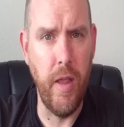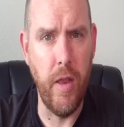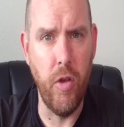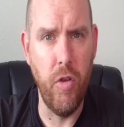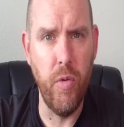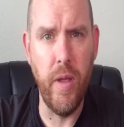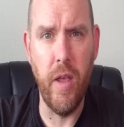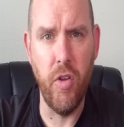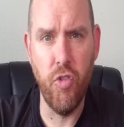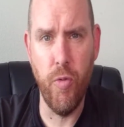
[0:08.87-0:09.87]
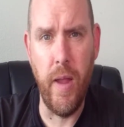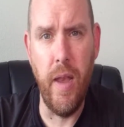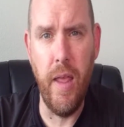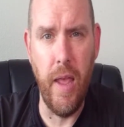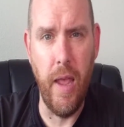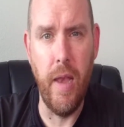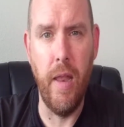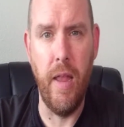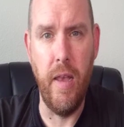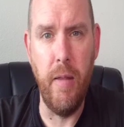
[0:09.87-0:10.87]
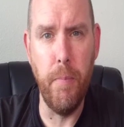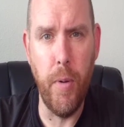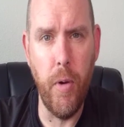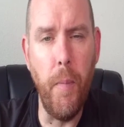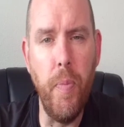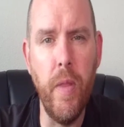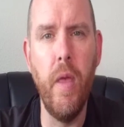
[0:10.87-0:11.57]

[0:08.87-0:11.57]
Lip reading: in doing training in Ninpo.